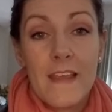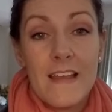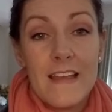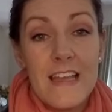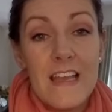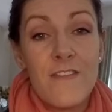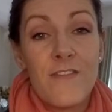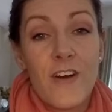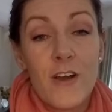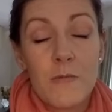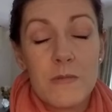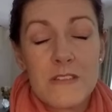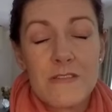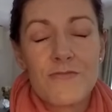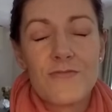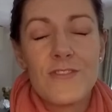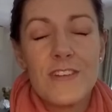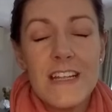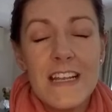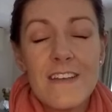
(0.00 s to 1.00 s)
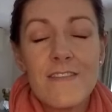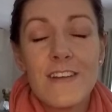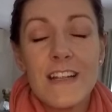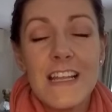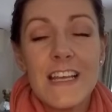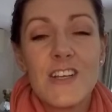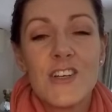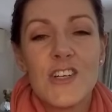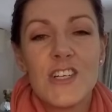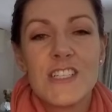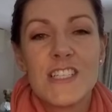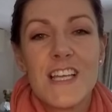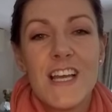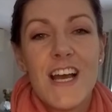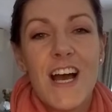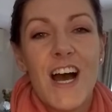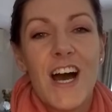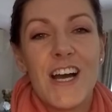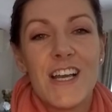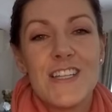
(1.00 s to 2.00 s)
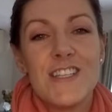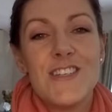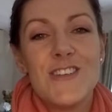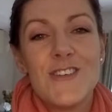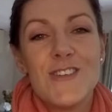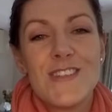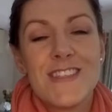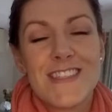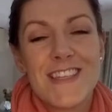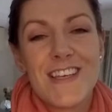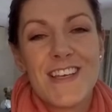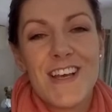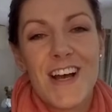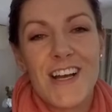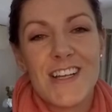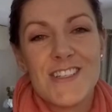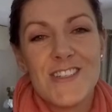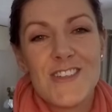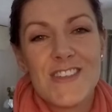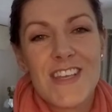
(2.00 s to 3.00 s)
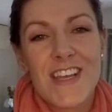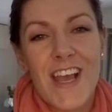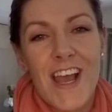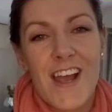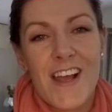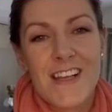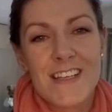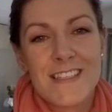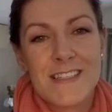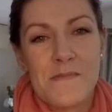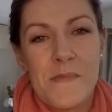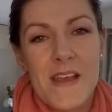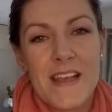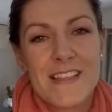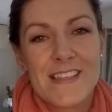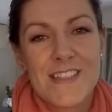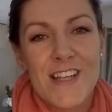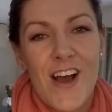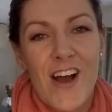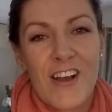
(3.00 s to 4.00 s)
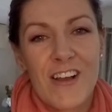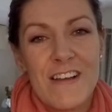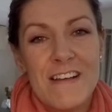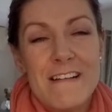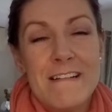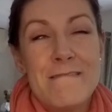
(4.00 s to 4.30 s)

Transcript: If I was really, really good, I'd use the carcass to make stock.